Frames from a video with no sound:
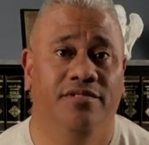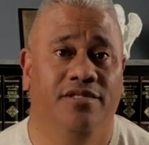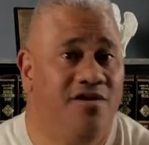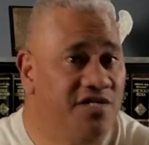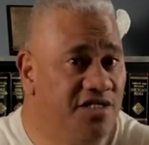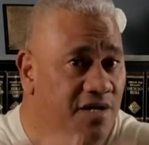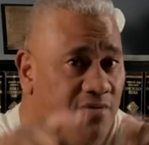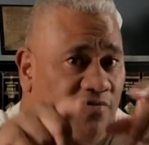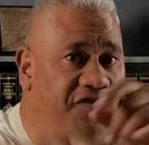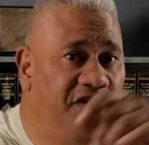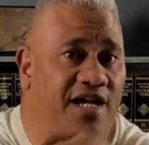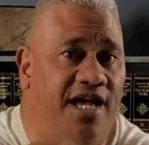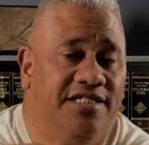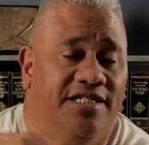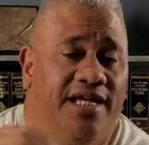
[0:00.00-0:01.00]
There's some of you
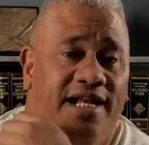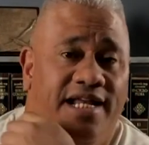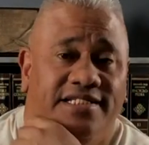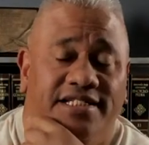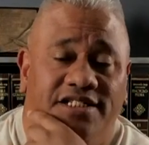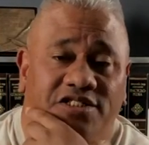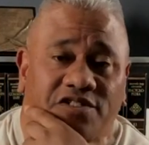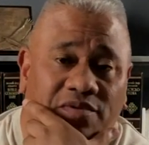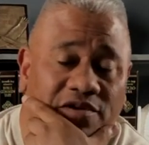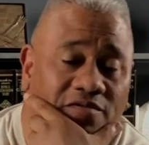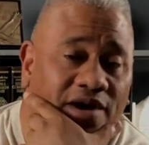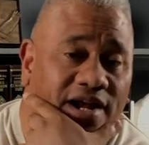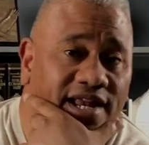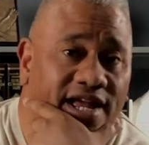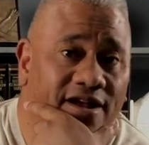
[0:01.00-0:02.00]
guys that are listening to me
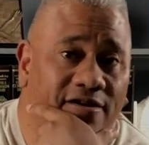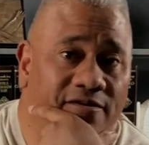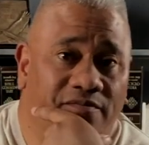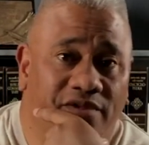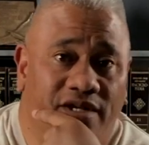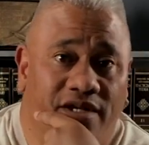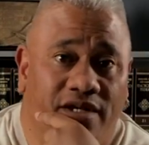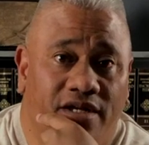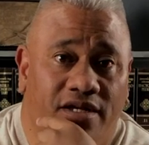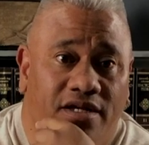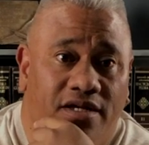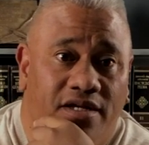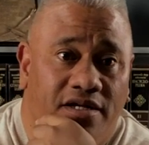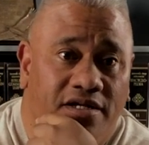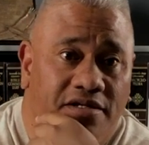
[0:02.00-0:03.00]
right now.
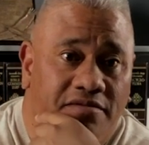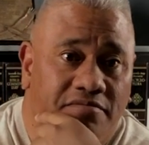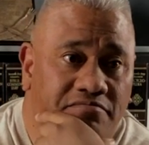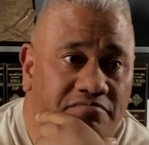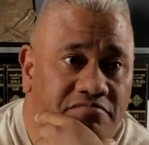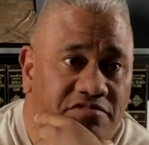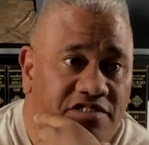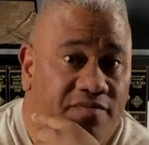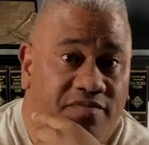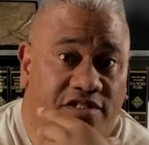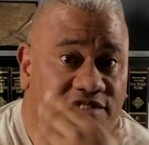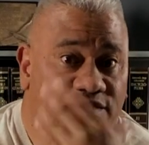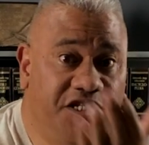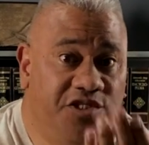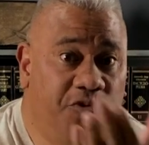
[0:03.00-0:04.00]
Some of the
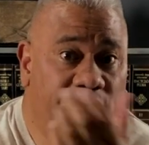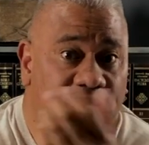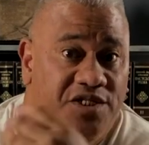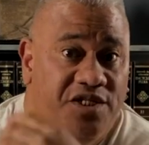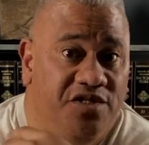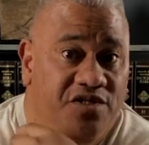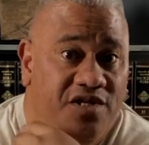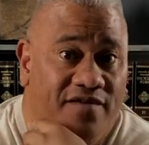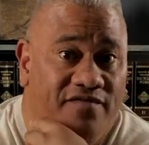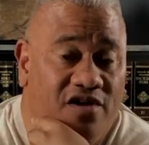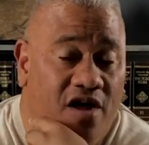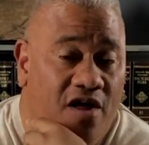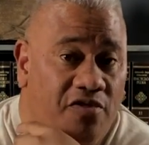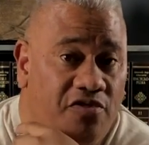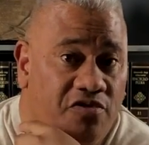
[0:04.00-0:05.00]
situations you have
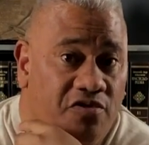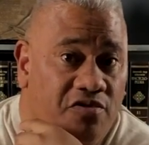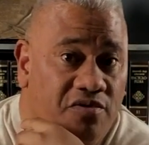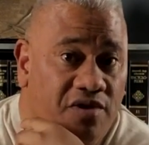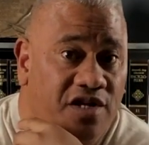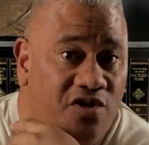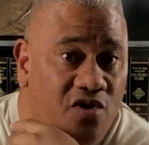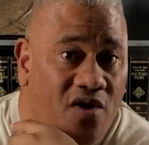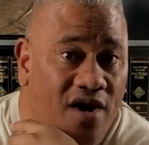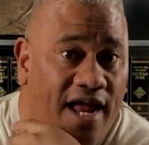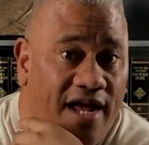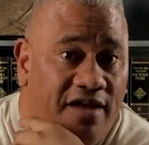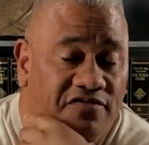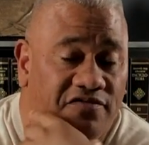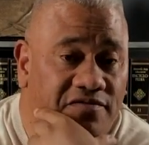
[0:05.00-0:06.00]
gone through in your
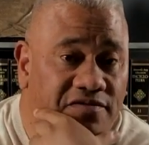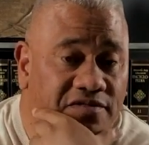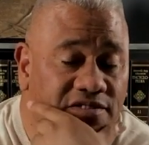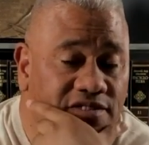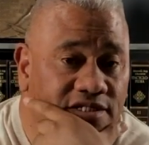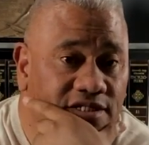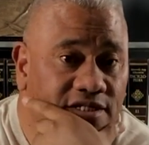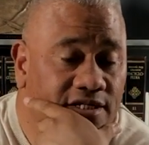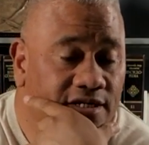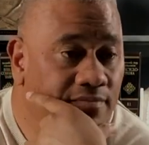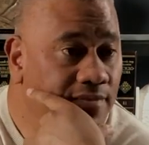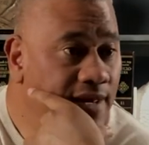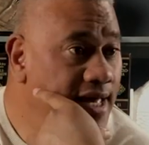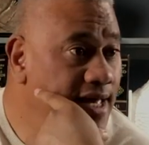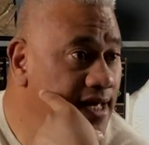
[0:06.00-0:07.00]
life,
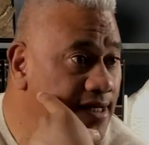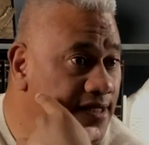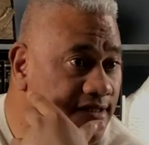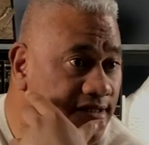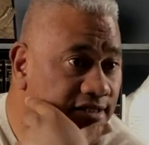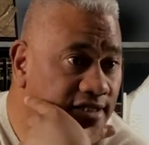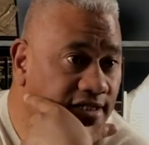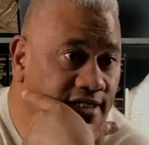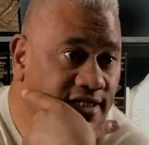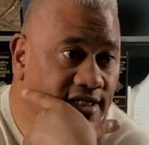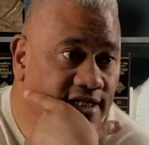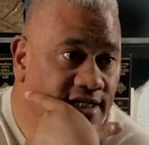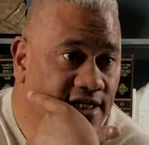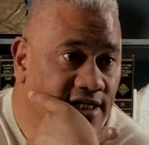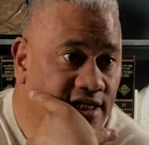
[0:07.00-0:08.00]
man,
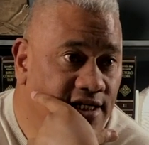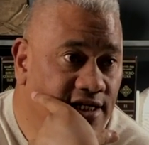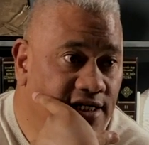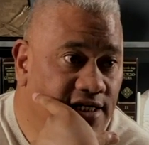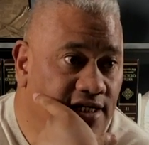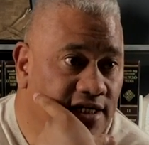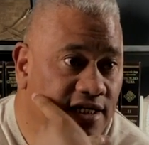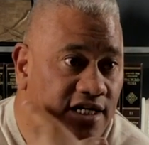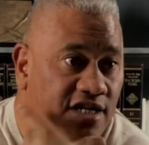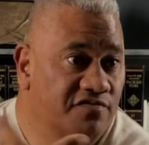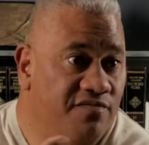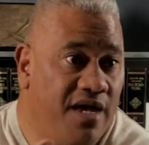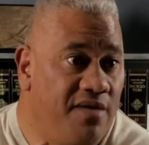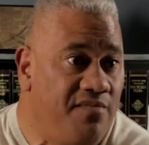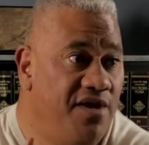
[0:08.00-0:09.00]

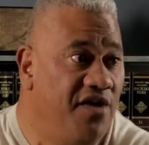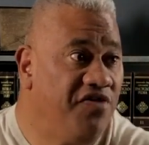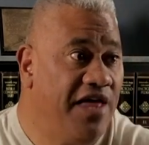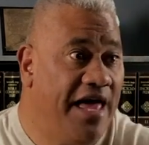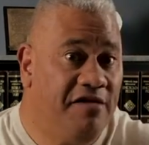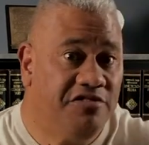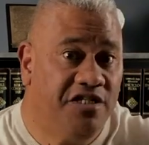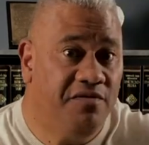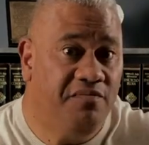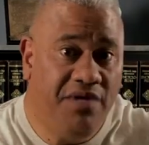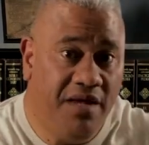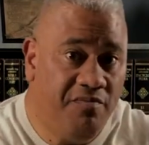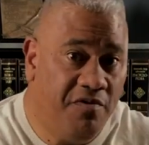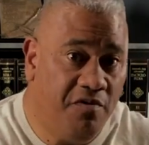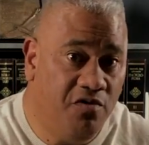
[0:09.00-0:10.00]
if maybe 1,000
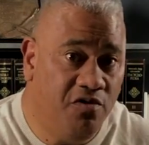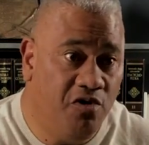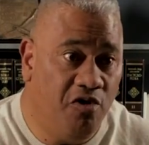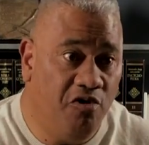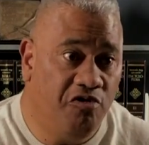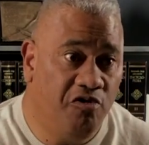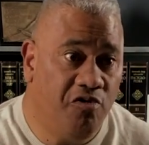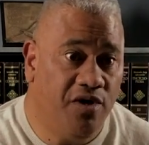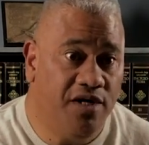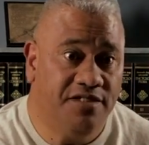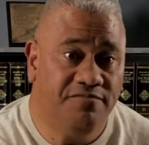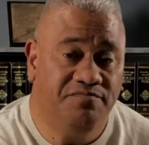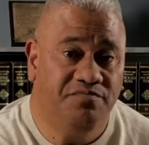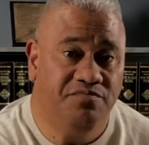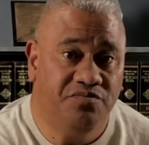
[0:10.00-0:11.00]
people will go through it,
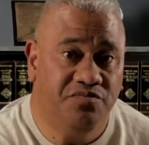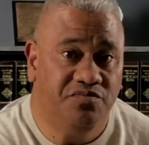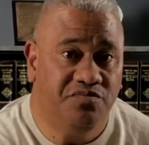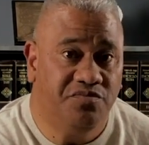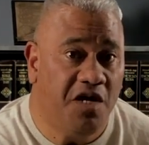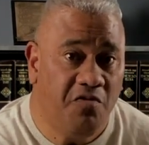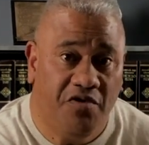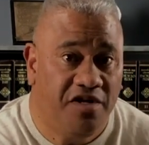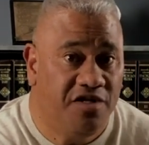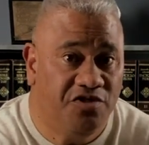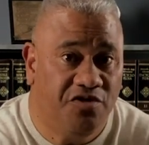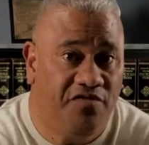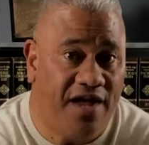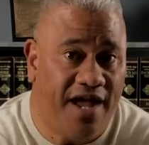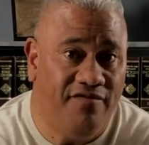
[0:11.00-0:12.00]
they wouldn't
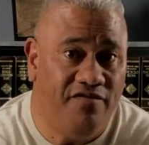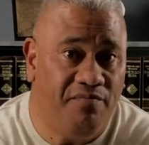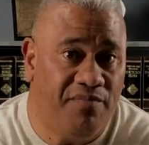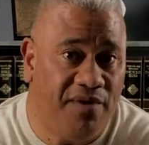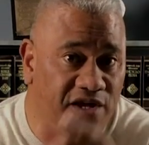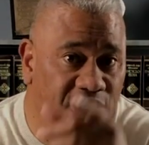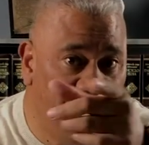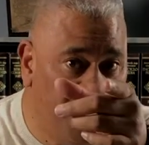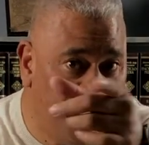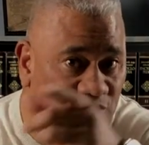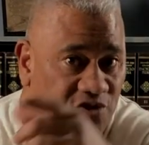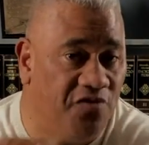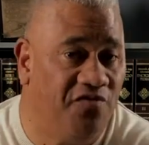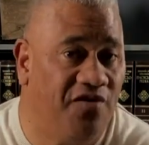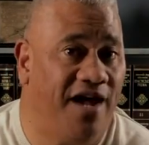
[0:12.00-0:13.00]
survive it, but you
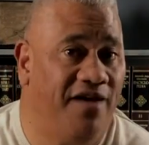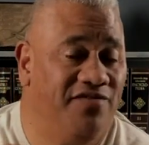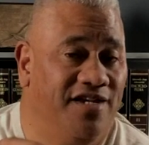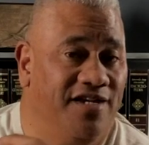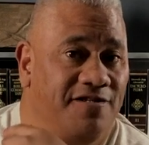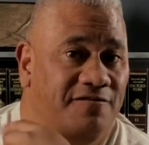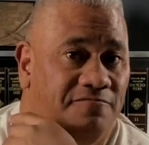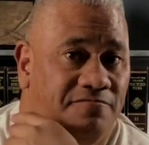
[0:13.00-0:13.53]
survived it.